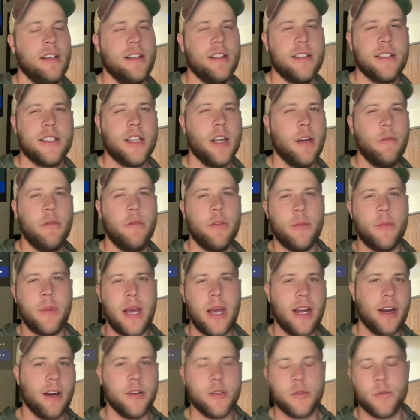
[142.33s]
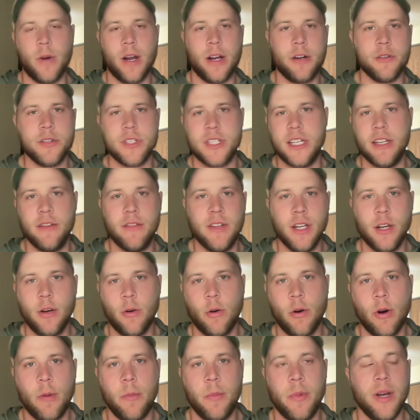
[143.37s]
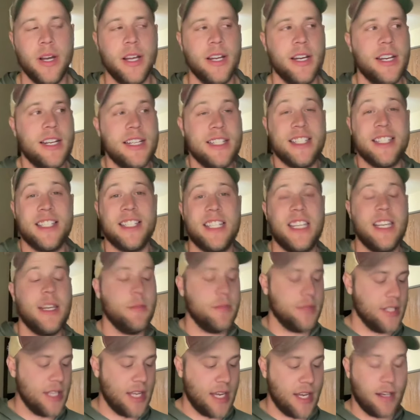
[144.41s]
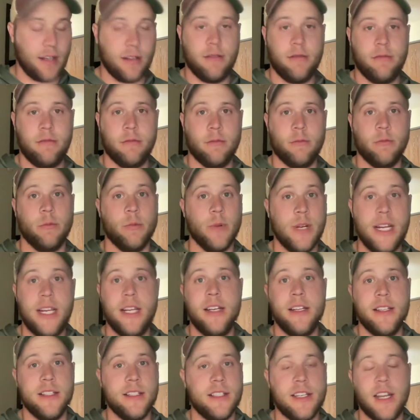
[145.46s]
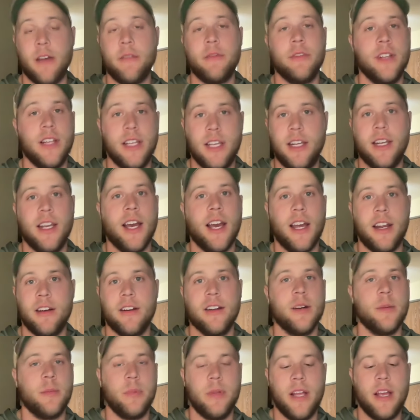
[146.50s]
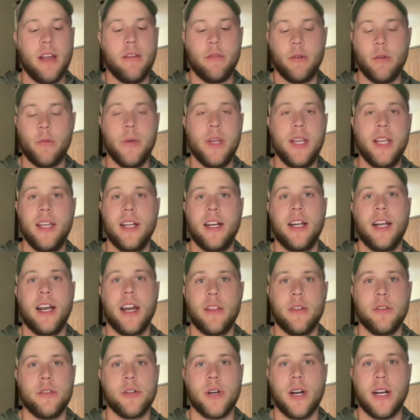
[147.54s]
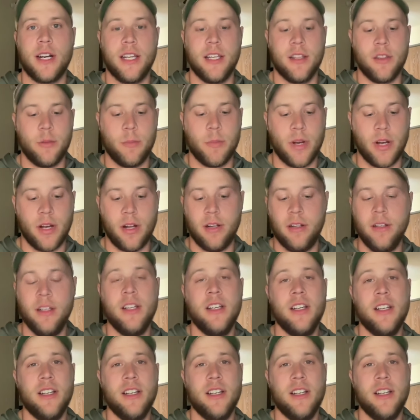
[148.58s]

it's tough with the Packers wide receiving core, but it seems like Reed is definitely a guy you're going to play every week and a guy they're trying to get the ball.